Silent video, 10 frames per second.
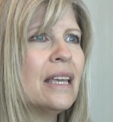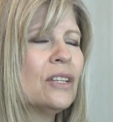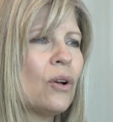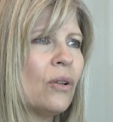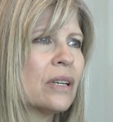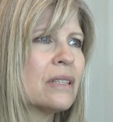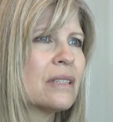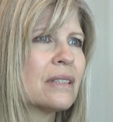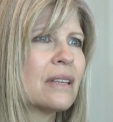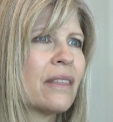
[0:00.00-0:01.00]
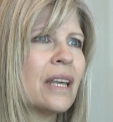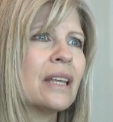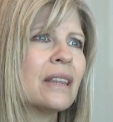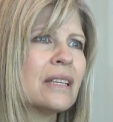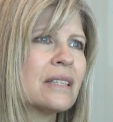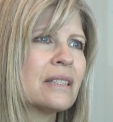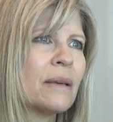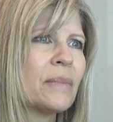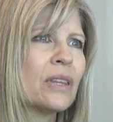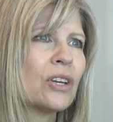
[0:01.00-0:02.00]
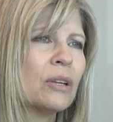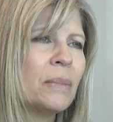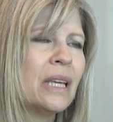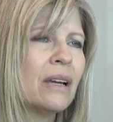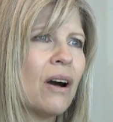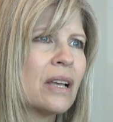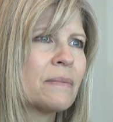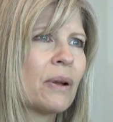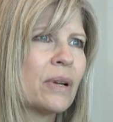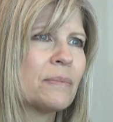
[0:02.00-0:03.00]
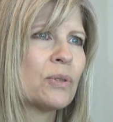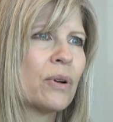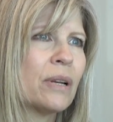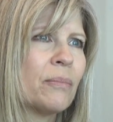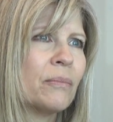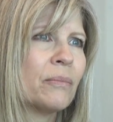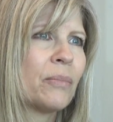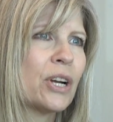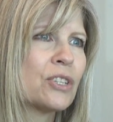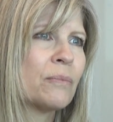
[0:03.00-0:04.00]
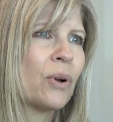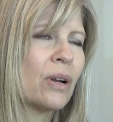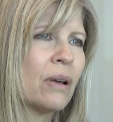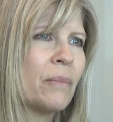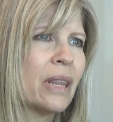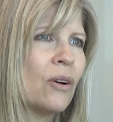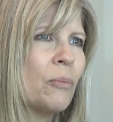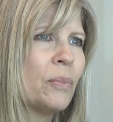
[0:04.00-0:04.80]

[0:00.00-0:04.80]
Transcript: he told us that this is something that could be caused by respiratory depression brought on by the